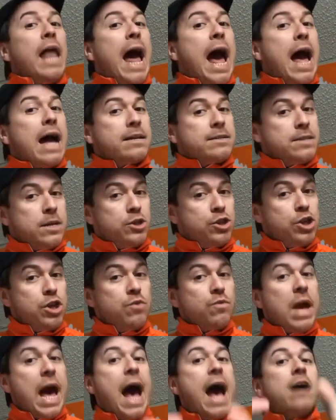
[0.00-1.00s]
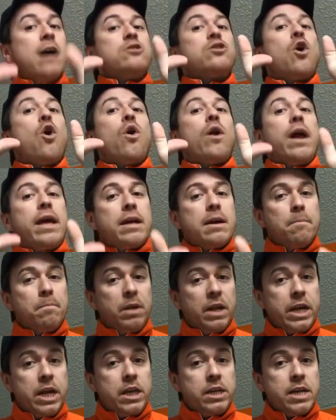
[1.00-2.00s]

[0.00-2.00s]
you guys are a complete team,